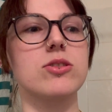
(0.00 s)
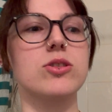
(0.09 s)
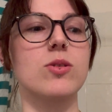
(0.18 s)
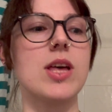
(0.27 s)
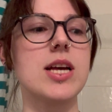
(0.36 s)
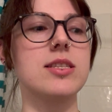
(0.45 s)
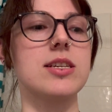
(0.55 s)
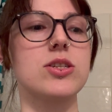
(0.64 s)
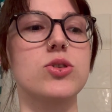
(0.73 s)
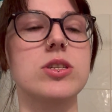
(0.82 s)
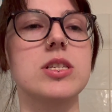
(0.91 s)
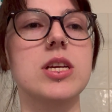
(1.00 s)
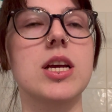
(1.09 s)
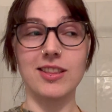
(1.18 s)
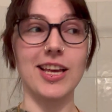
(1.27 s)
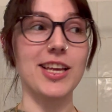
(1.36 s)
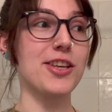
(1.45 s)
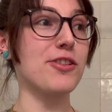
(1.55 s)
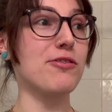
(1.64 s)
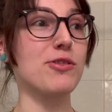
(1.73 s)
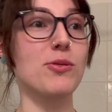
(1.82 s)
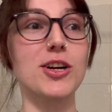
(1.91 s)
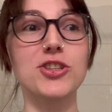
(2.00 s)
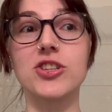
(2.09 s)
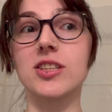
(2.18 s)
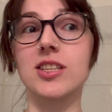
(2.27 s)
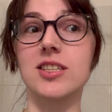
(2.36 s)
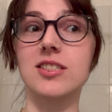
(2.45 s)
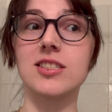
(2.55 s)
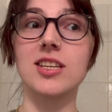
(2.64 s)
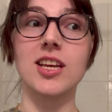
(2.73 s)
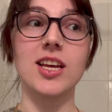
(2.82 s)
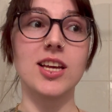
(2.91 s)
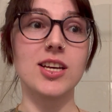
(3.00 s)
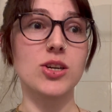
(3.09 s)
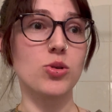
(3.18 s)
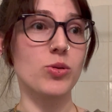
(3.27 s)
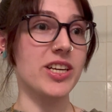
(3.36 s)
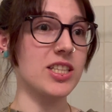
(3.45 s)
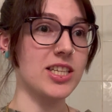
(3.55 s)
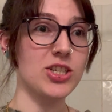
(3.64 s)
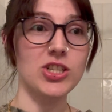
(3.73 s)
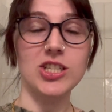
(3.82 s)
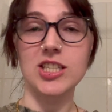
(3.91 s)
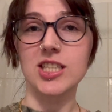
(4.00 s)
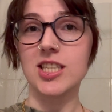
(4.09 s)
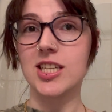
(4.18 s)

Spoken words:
So that's interesting. Thank you for watching this quick little,